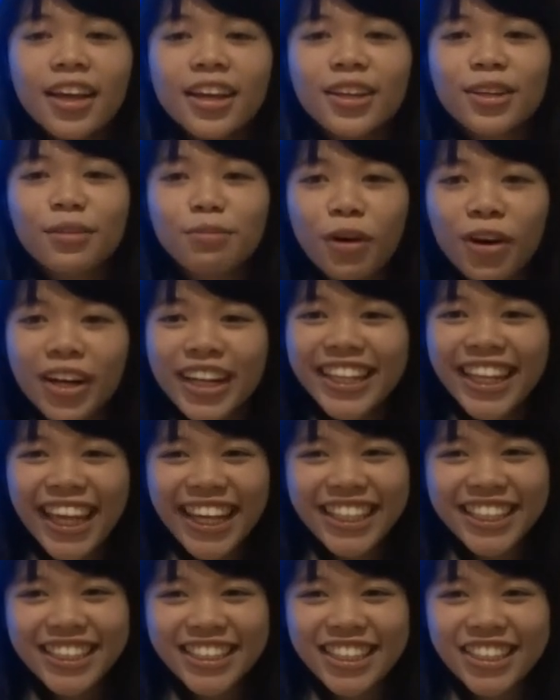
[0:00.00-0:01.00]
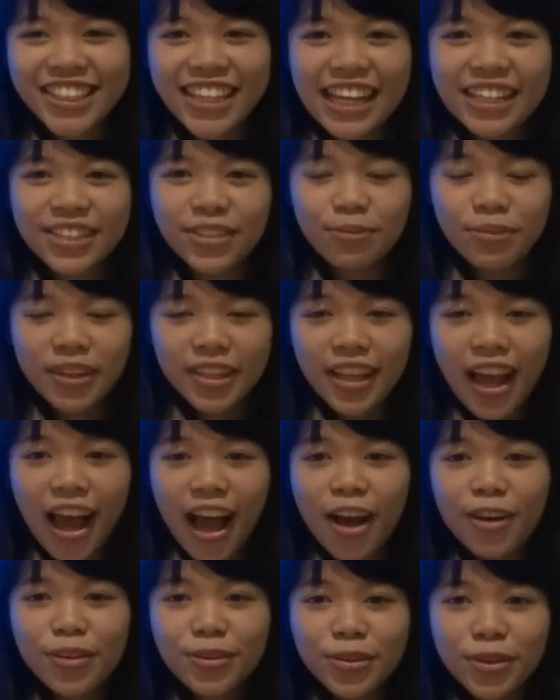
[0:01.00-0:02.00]
Good morning, ladies and gentlemen.
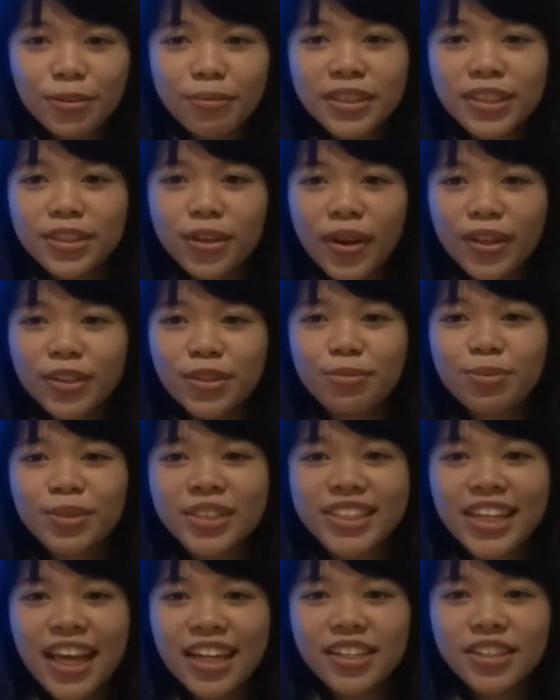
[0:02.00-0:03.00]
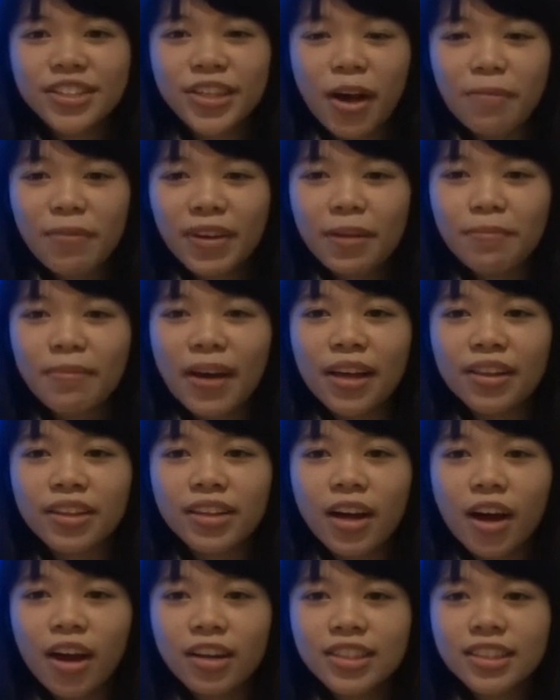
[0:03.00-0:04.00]
Our group is going to present a topic
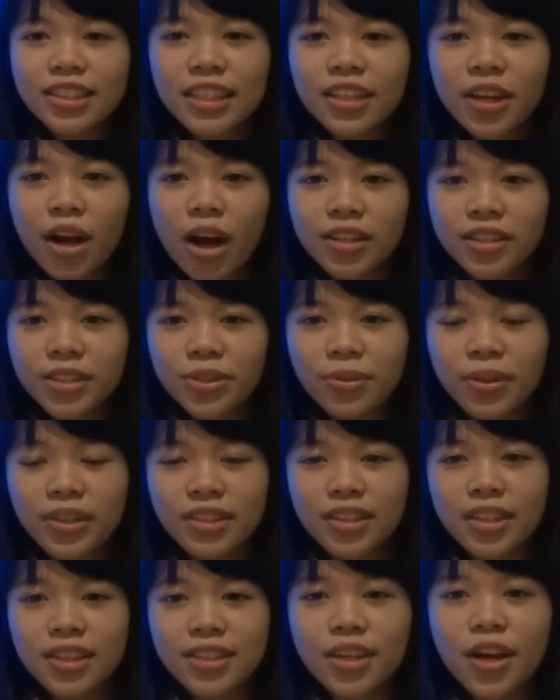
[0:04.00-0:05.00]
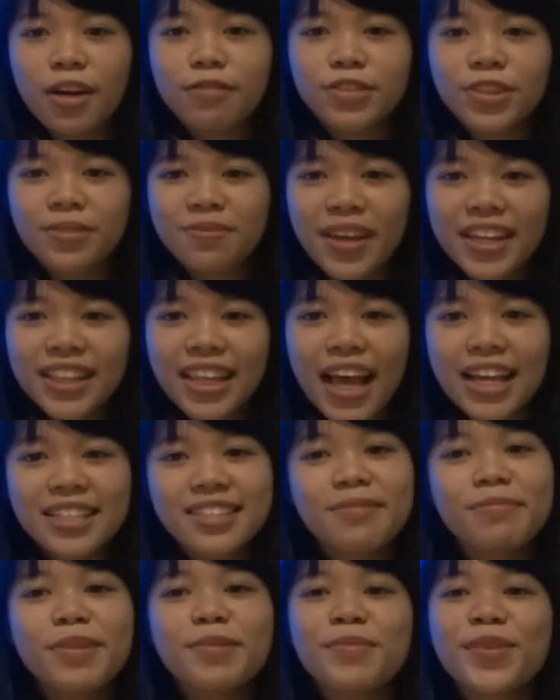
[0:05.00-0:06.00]
about the causes and consequences of Japan
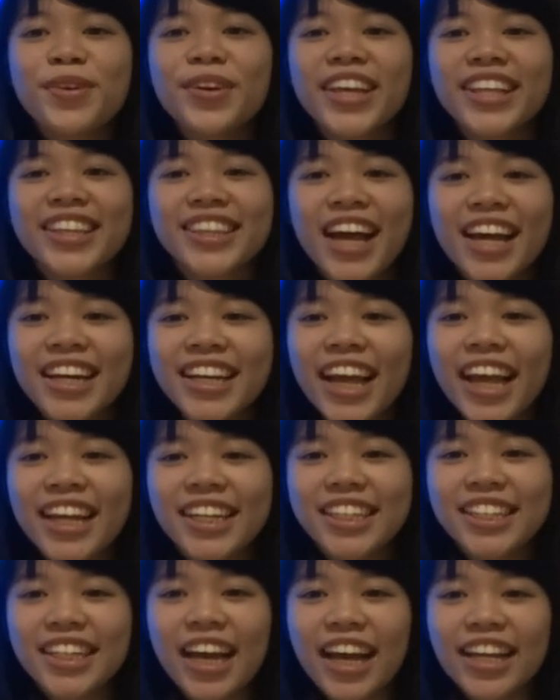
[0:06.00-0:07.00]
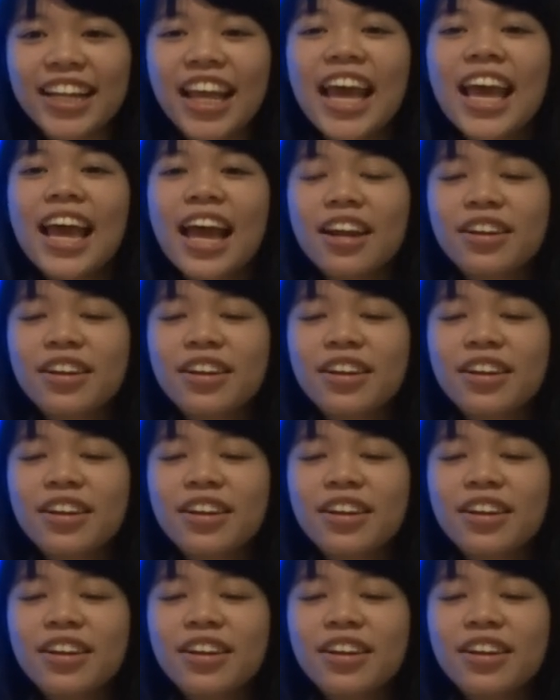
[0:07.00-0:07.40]
asset bubble in 1989